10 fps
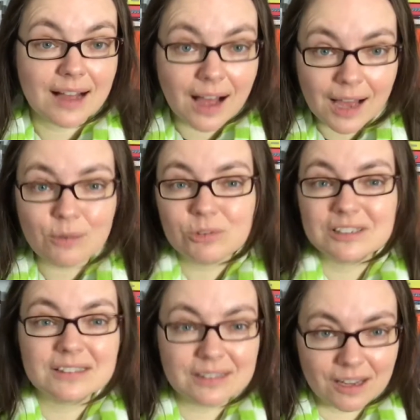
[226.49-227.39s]
I would
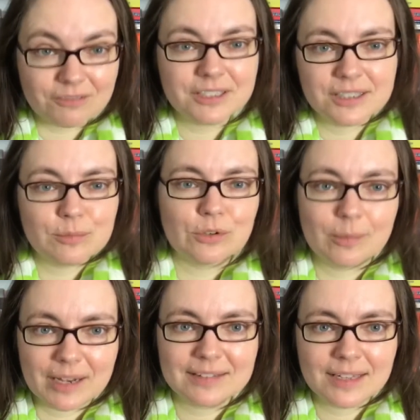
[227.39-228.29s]
love to hear more
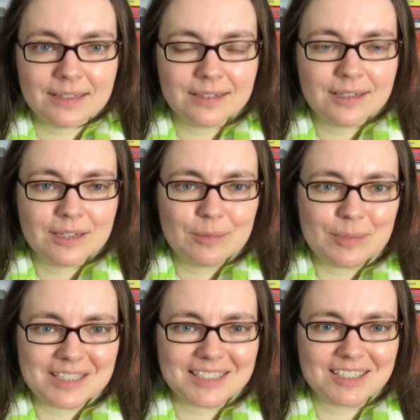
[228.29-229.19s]
about that
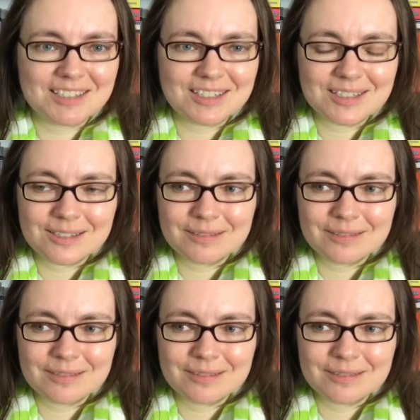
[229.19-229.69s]
because,